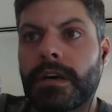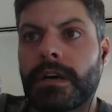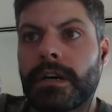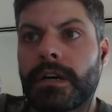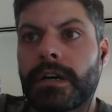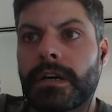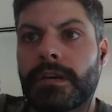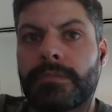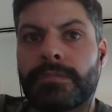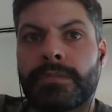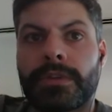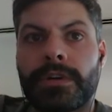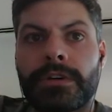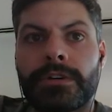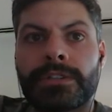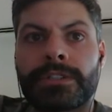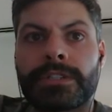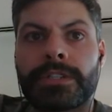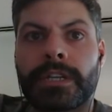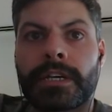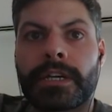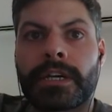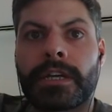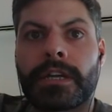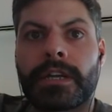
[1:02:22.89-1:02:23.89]
an
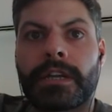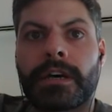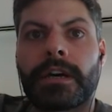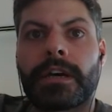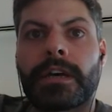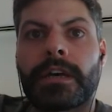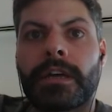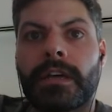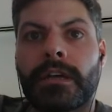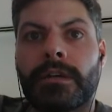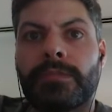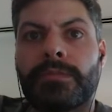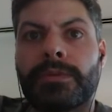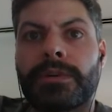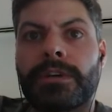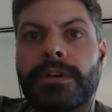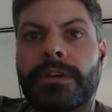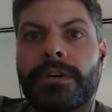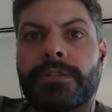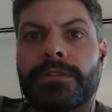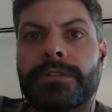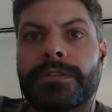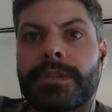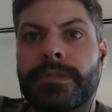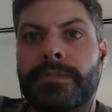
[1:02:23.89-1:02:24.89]
approach that cannot help when
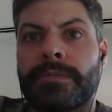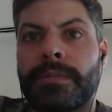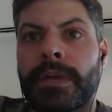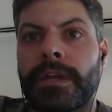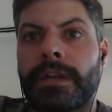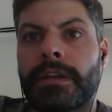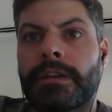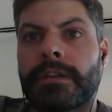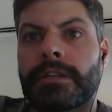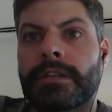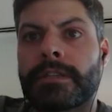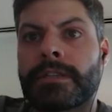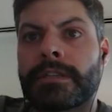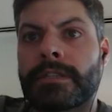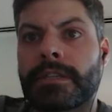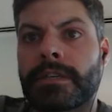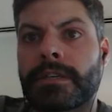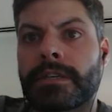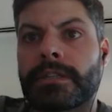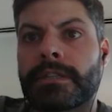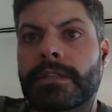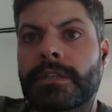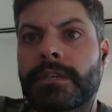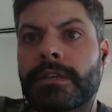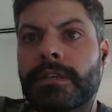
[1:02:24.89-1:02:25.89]
nodes depend on distinct